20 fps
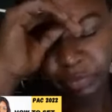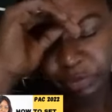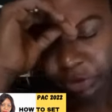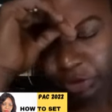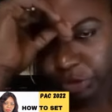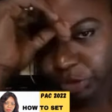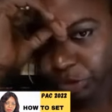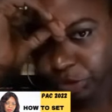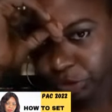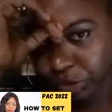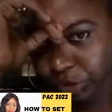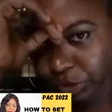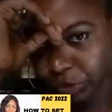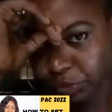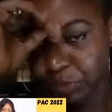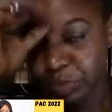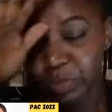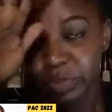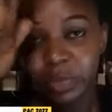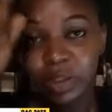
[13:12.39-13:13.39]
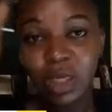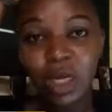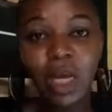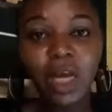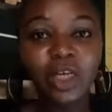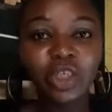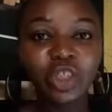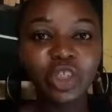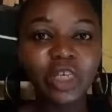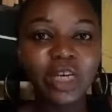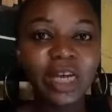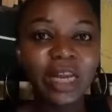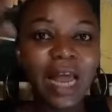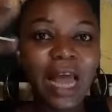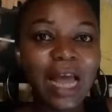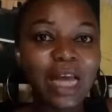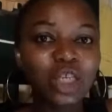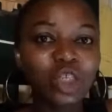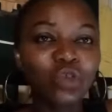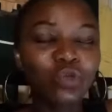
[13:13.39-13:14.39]
she can
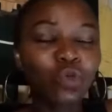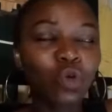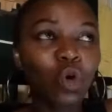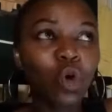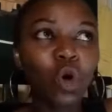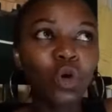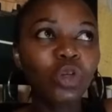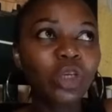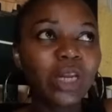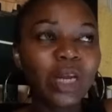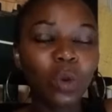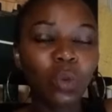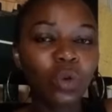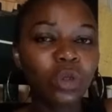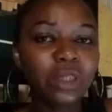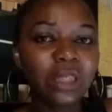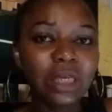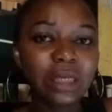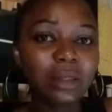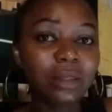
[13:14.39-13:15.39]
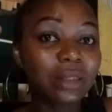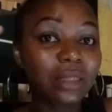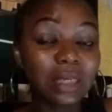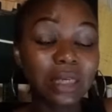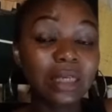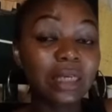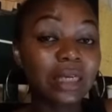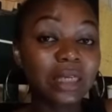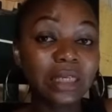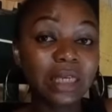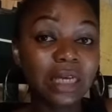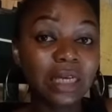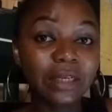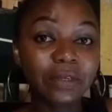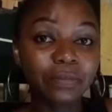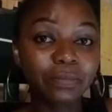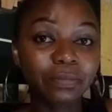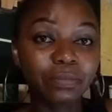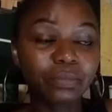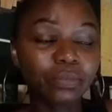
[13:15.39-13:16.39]
ask you for 101 things in a day.